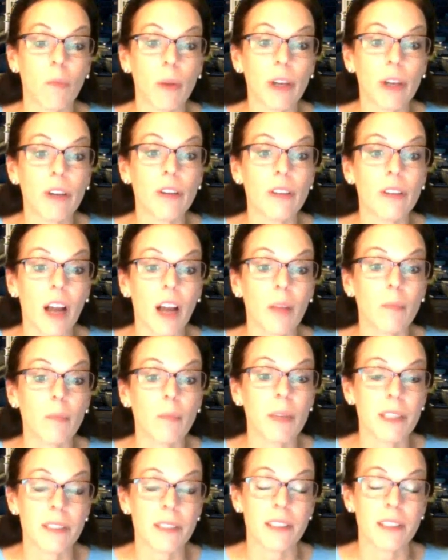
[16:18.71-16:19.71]
We could not
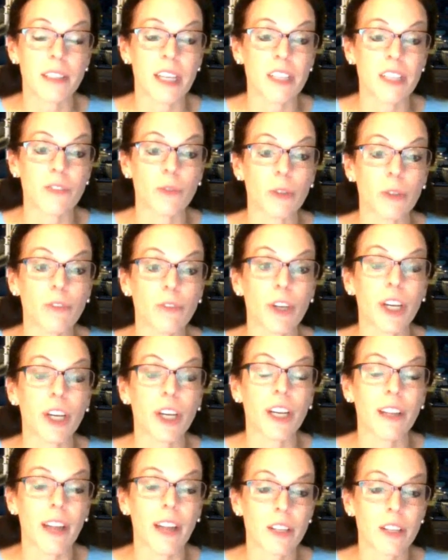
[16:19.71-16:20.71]
be successful in
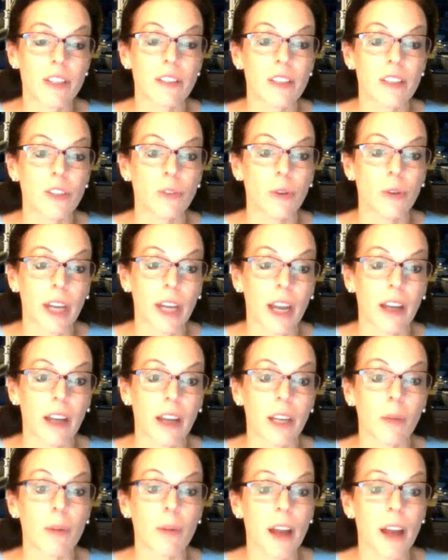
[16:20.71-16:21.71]
running elections in York
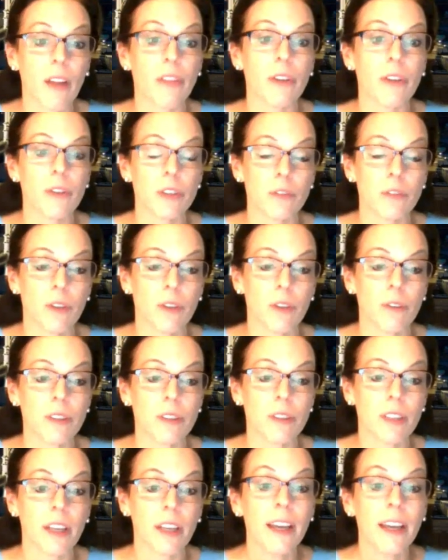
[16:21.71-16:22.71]
County without those
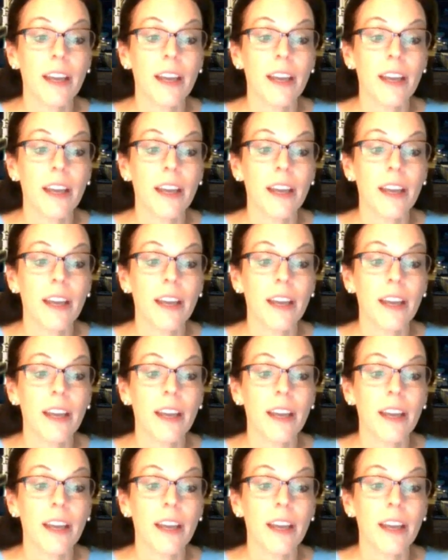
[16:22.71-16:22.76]
folks.